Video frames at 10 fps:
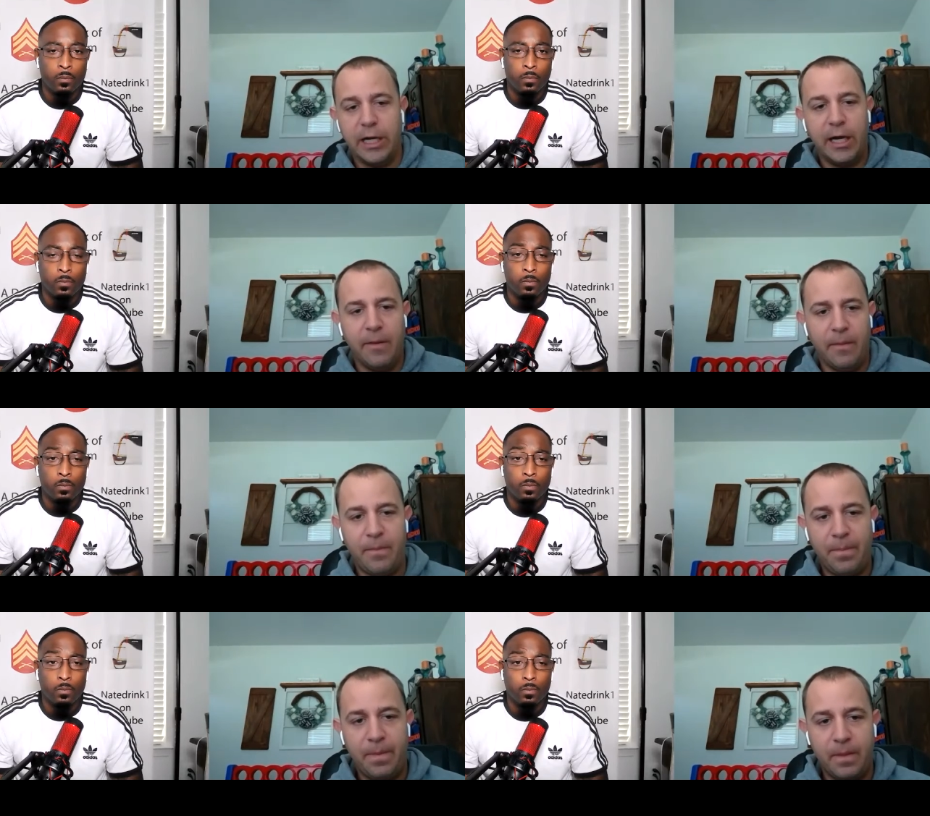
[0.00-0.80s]
Speaker 1: Say again.
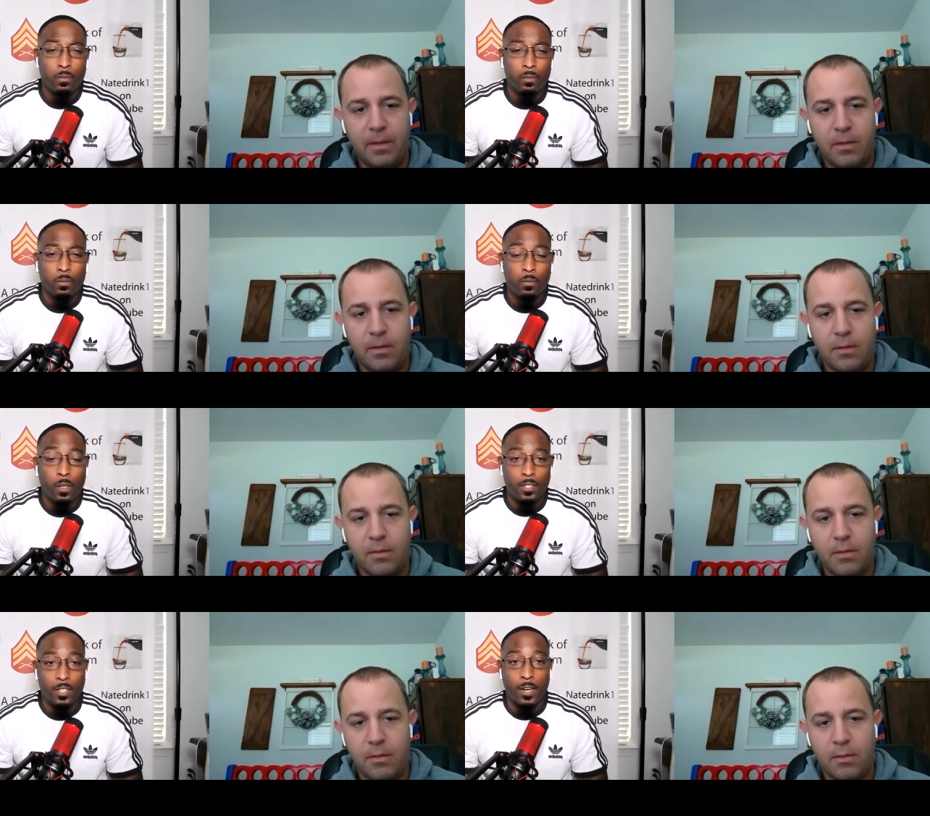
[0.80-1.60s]
Speaker 2: I
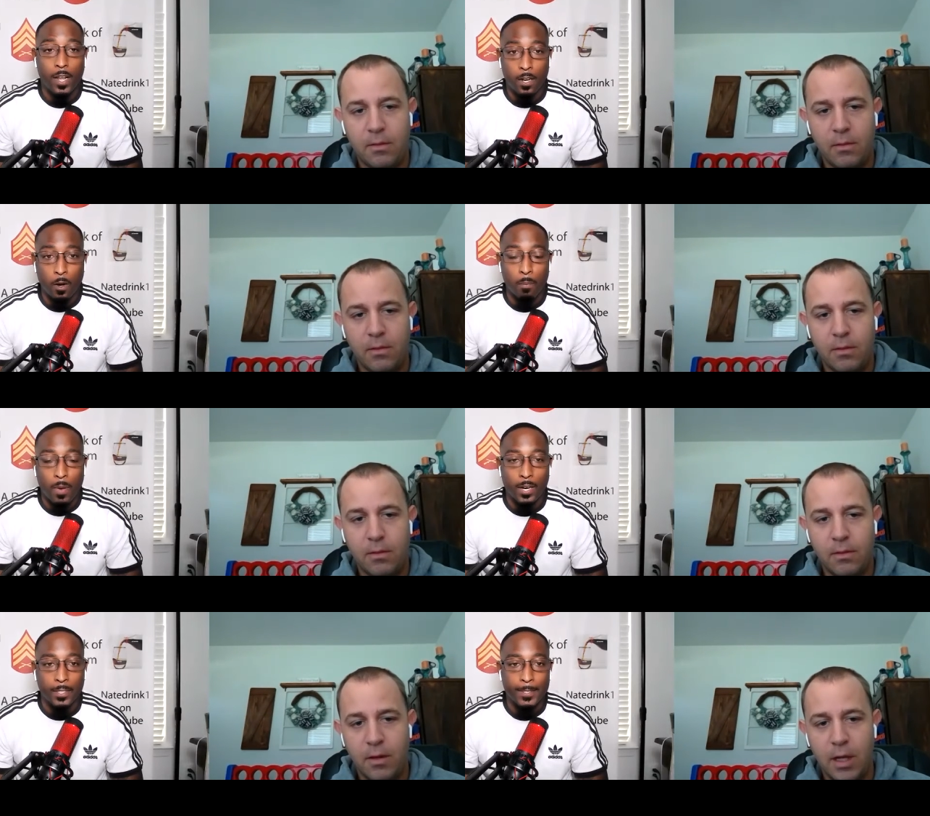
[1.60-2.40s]
said that don't
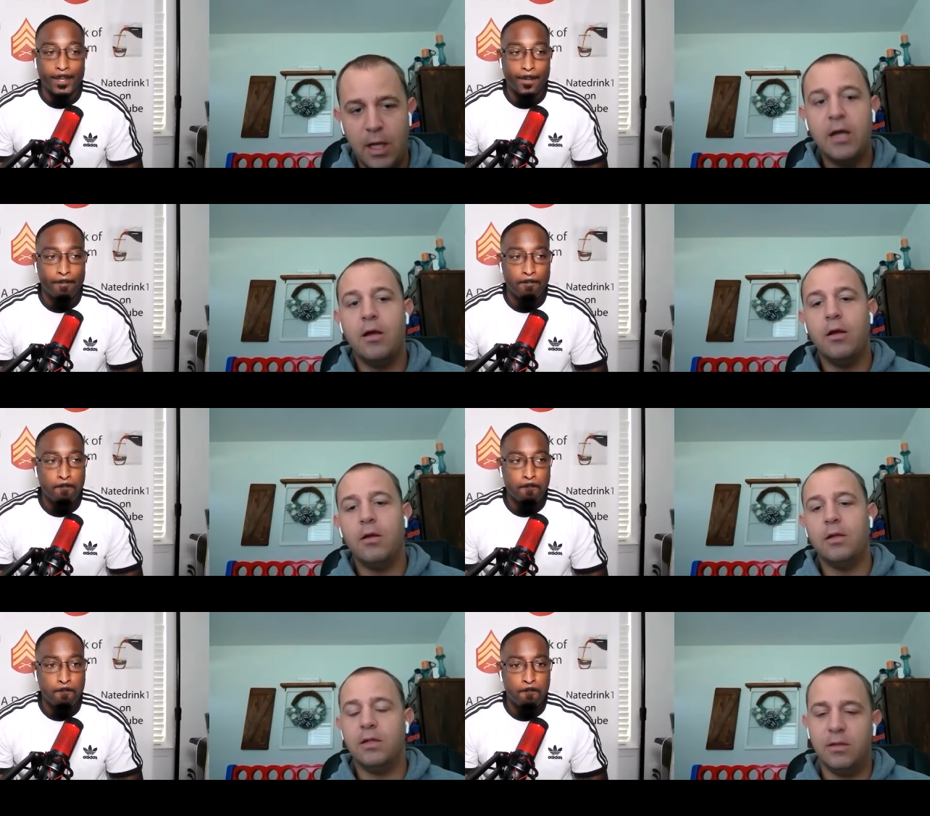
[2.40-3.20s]
matter.
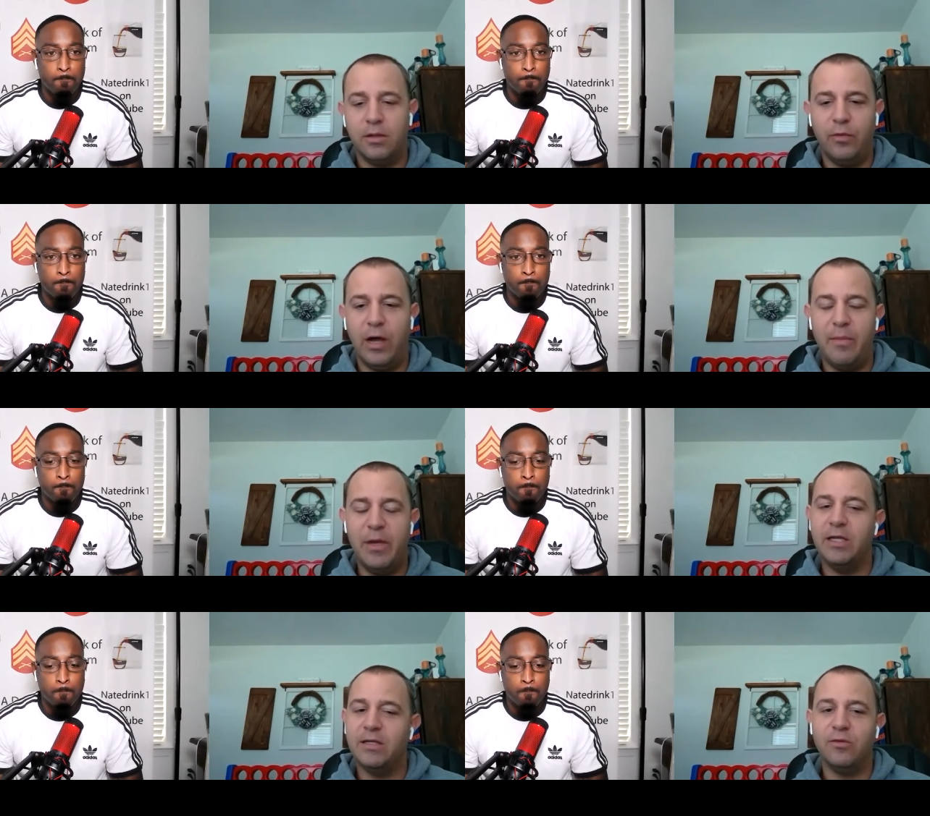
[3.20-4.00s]
Speaker 1: Well, I
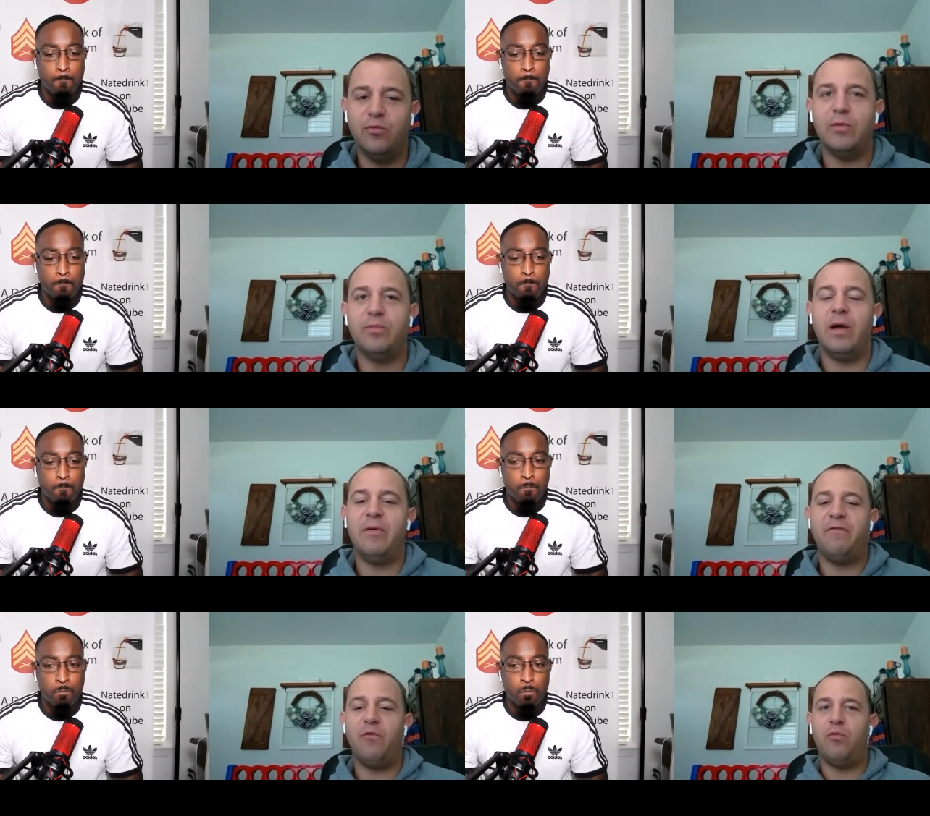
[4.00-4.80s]
mean, well, I
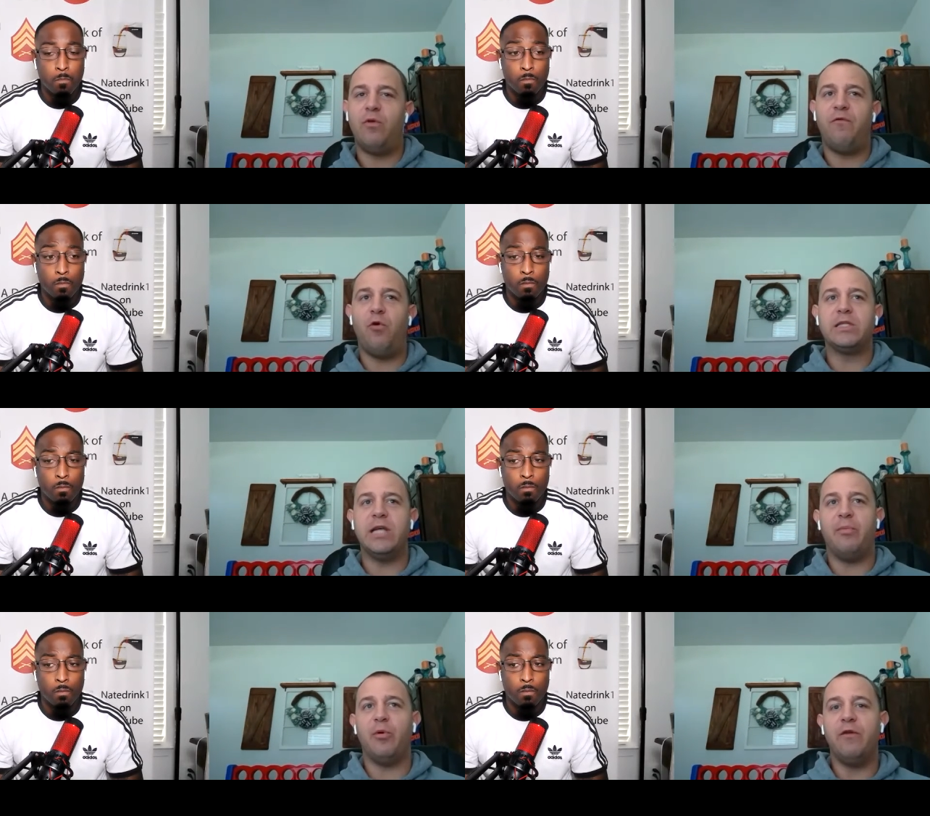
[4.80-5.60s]
mean, for, well, for
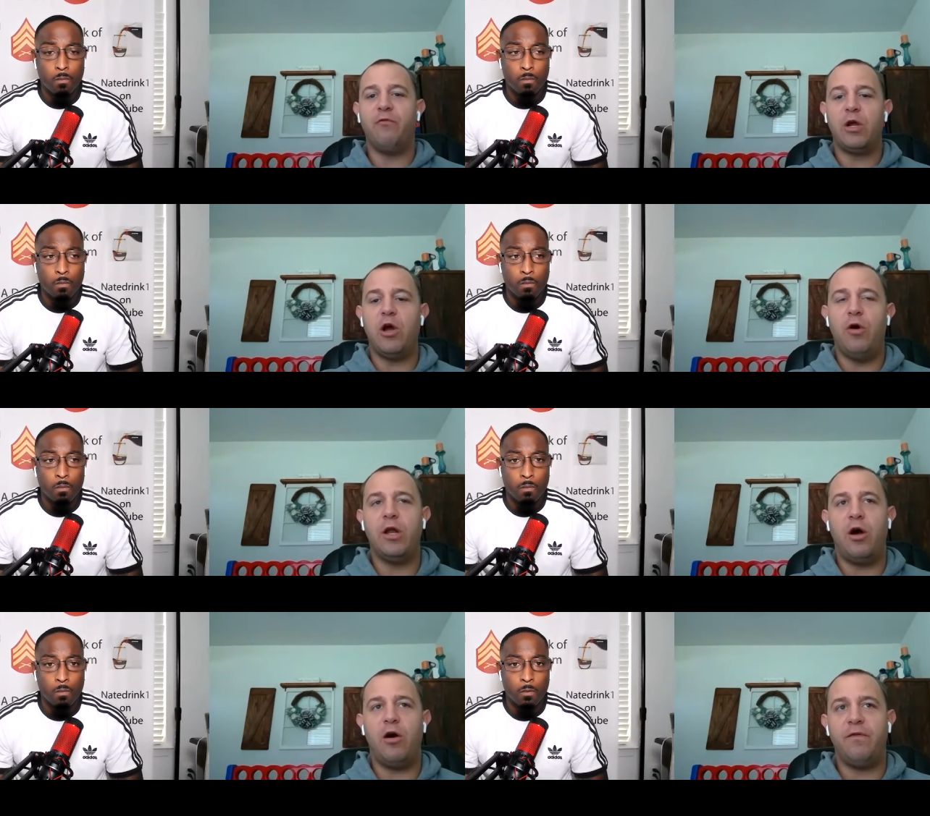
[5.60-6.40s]
example, if we're
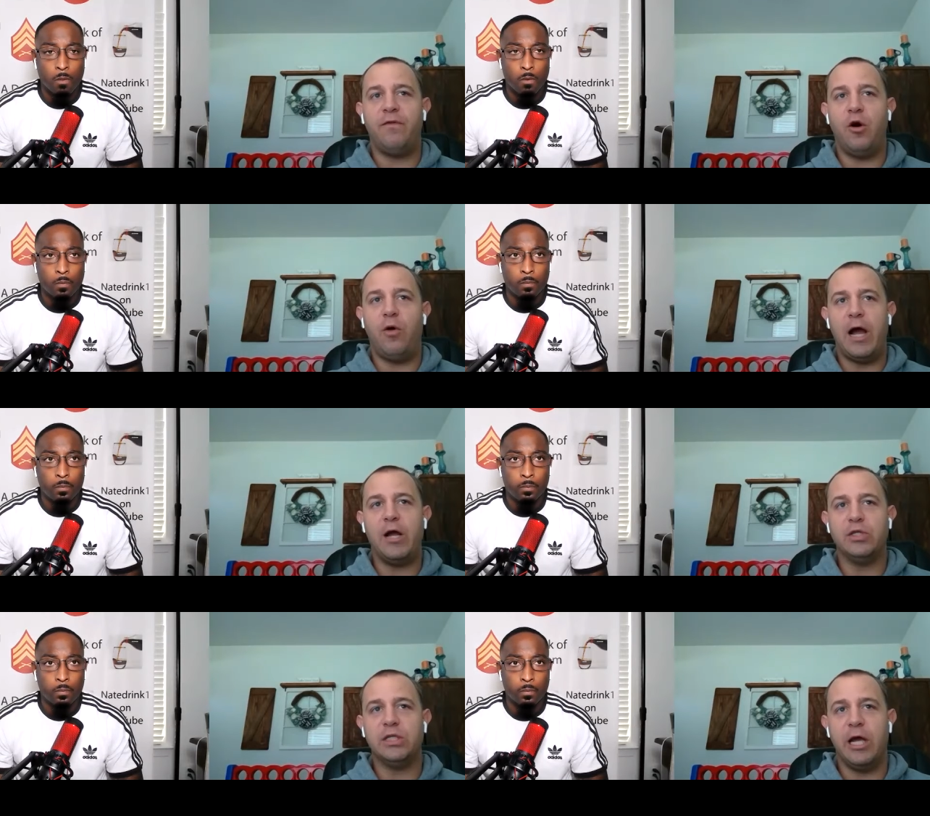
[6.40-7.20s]
going off
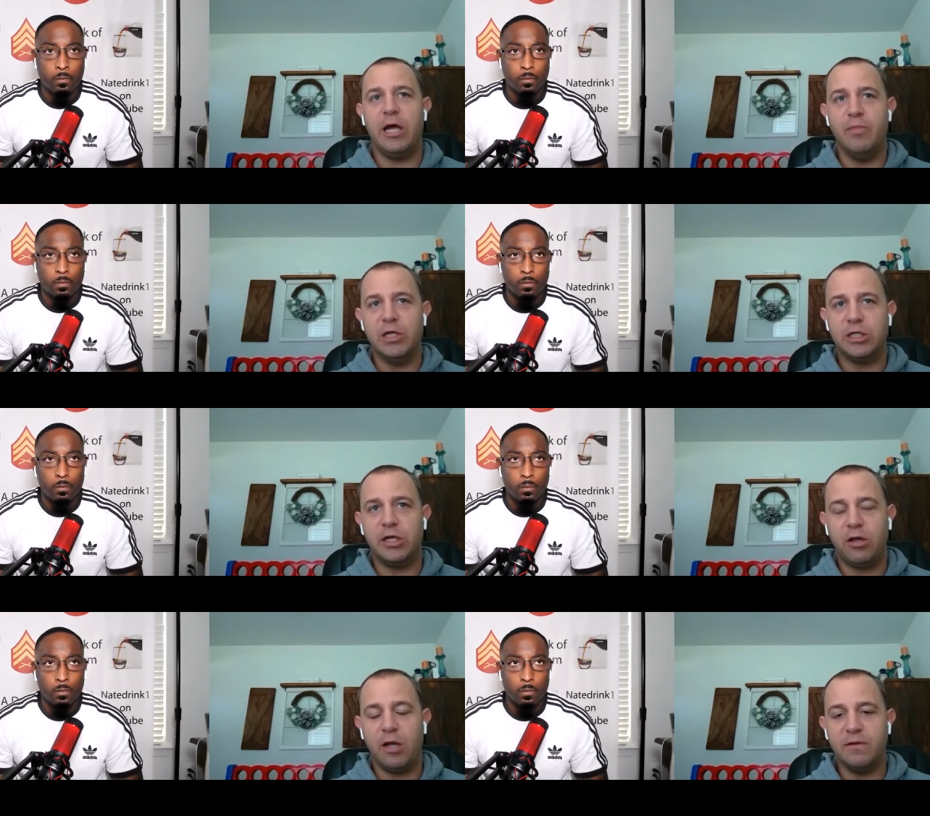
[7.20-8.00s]
Ohio State,
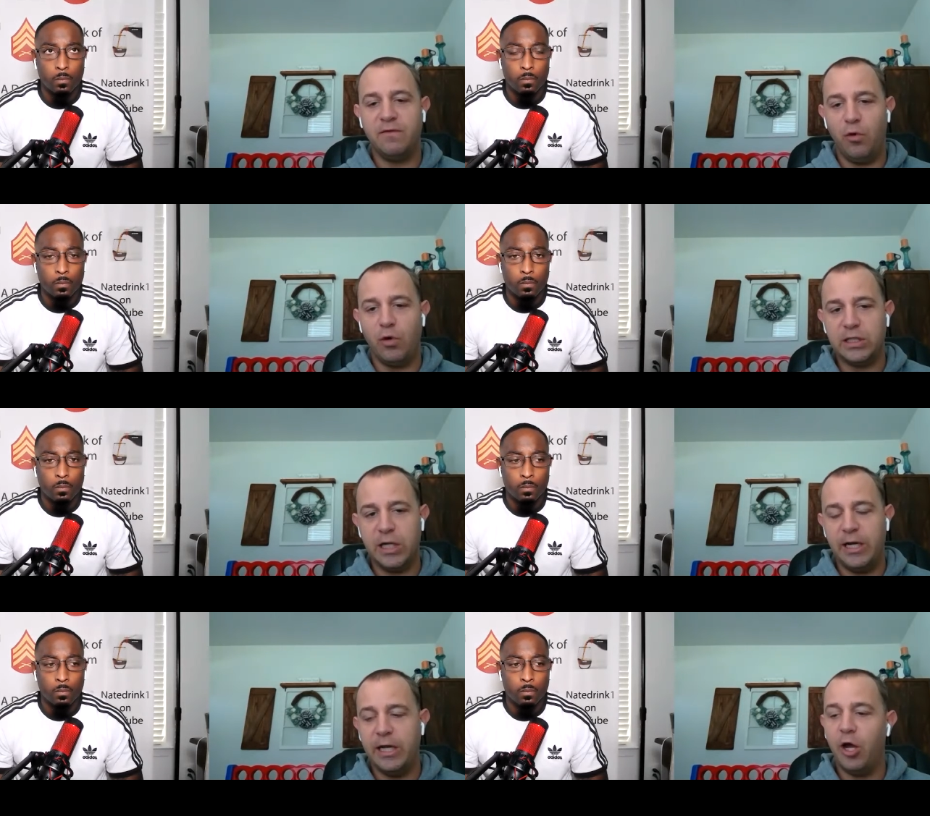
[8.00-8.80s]
Michigan, Clemson, Florida
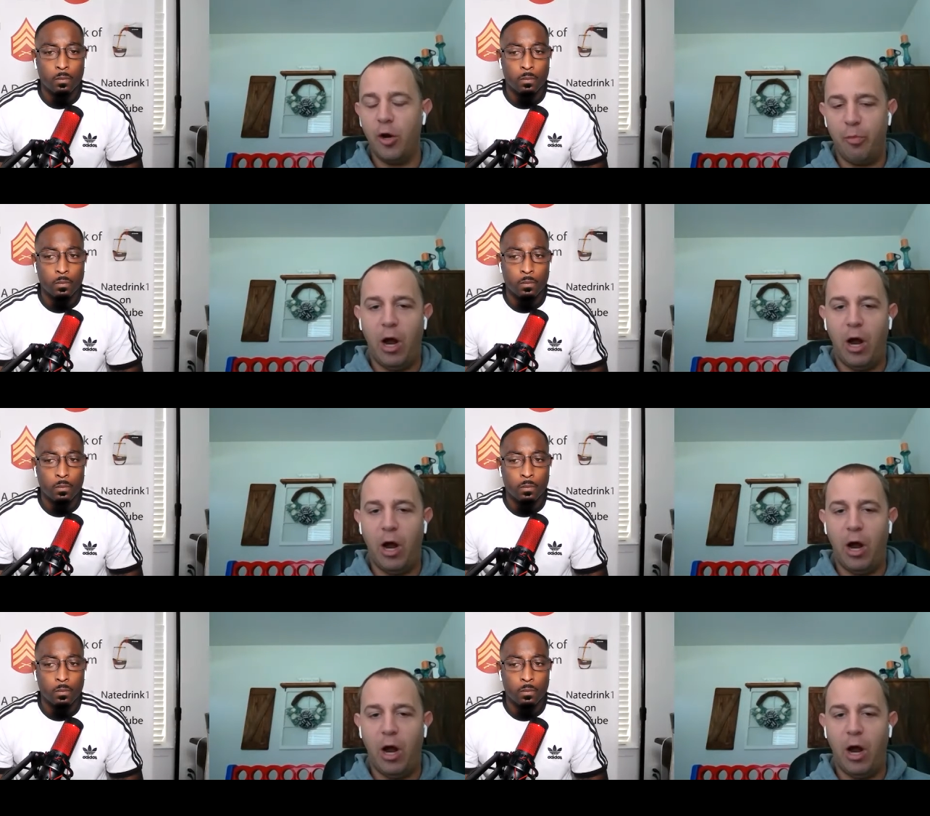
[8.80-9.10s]
State, and there are